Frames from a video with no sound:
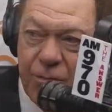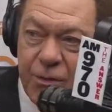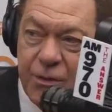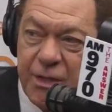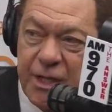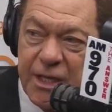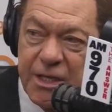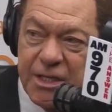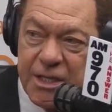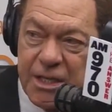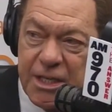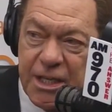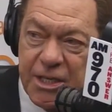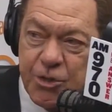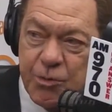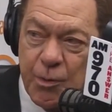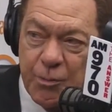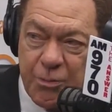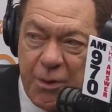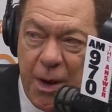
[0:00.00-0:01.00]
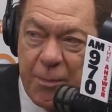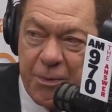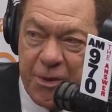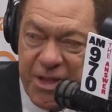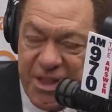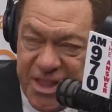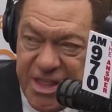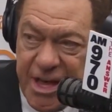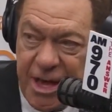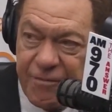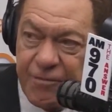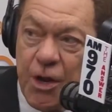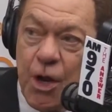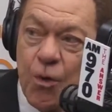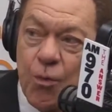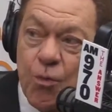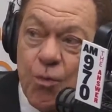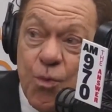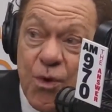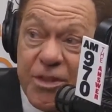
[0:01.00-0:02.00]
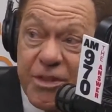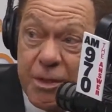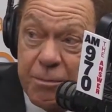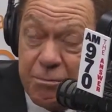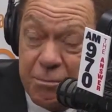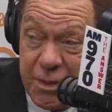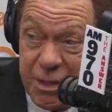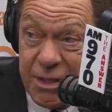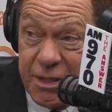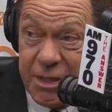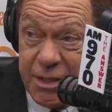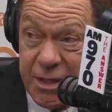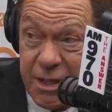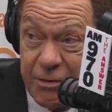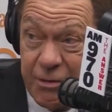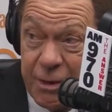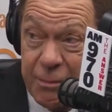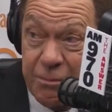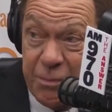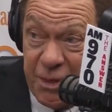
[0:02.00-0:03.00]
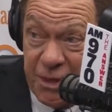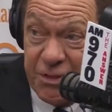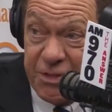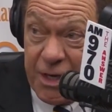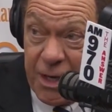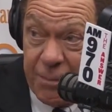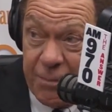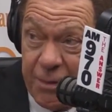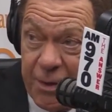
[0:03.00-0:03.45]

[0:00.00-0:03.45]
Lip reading: intellectual property theft, with the military buildup.